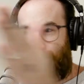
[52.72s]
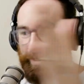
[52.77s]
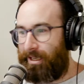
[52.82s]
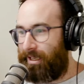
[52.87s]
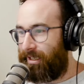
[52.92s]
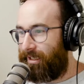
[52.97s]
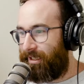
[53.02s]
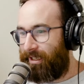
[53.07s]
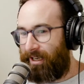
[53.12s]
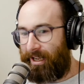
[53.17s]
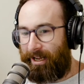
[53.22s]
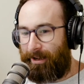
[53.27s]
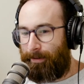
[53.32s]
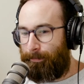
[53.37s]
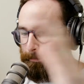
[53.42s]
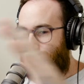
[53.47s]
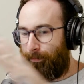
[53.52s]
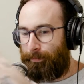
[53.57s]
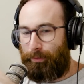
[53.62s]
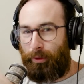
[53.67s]
in and out,
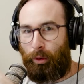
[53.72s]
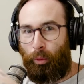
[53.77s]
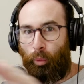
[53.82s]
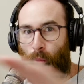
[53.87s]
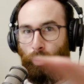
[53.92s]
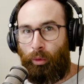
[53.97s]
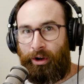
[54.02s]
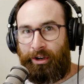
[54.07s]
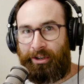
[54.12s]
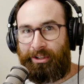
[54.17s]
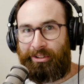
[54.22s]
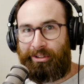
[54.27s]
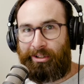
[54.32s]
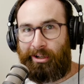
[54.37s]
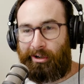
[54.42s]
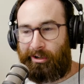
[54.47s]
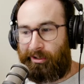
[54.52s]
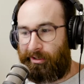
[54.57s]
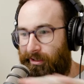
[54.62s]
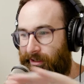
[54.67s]
one and
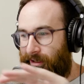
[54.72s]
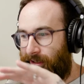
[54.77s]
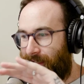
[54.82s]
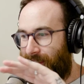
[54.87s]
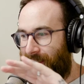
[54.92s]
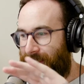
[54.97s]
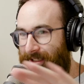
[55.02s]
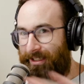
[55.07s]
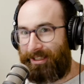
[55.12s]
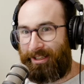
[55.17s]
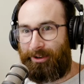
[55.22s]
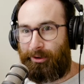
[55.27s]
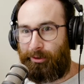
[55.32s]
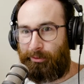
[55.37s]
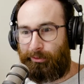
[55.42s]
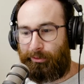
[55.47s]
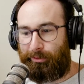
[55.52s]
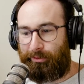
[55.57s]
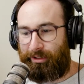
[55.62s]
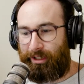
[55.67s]
done, get
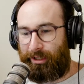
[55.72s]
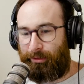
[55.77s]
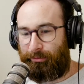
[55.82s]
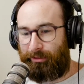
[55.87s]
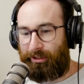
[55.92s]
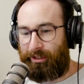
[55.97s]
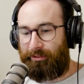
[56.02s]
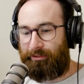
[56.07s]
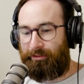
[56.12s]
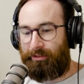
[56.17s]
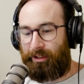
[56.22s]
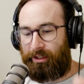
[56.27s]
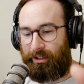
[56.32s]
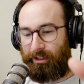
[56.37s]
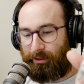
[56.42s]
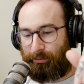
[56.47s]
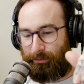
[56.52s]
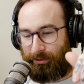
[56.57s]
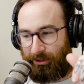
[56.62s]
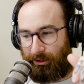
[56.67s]
over and done with.
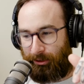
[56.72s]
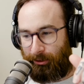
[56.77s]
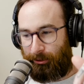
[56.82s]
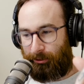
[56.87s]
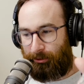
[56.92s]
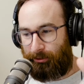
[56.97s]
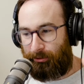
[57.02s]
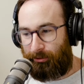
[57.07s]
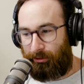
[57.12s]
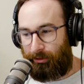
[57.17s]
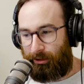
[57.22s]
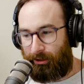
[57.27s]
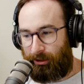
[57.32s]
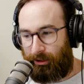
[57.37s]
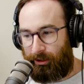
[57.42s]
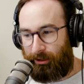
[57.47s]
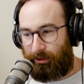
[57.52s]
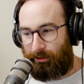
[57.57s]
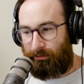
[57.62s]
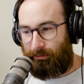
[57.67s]
So
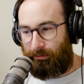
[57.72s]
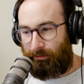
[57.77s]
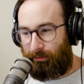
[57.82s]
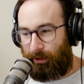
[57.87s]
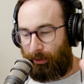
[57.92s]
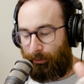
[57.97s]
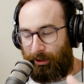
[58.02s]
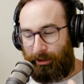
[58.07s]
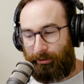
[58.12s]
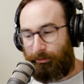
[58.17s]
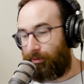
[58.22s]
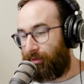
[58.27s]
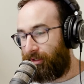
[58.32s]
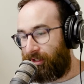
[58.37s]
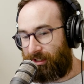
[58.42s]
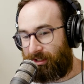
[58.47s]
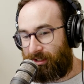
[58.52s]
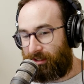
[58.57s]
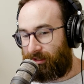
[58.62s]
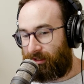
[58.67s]
I might
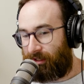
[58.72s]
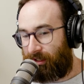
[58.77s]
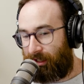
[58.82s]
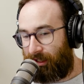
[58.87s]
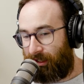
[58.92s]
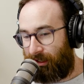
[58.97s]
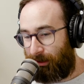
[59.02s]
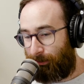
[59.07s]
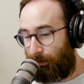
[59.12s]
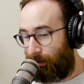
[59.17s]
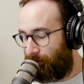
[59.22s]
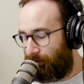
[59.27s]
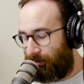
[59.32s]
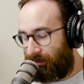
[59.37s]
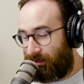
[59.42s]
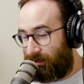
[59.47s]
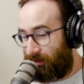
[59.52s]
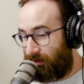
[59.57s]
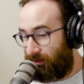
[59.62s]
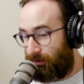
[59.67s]
release this today, I might
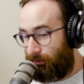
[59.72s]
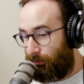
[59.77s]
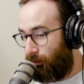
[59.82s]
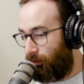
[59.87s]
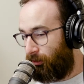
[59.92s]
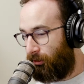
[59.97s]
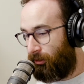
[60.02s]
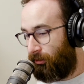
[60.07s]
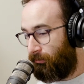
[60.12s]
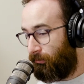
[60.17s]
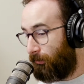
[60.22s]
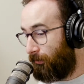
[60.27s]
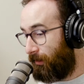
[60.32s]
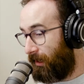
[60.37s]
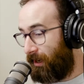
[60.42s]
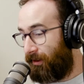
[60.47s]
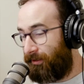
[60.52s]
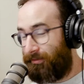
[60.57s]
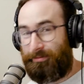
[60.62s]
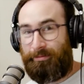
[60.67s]
release this tomorrow when we
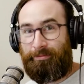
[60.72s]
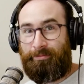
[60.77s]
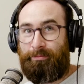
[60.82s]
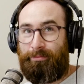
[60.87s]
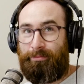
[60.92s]
have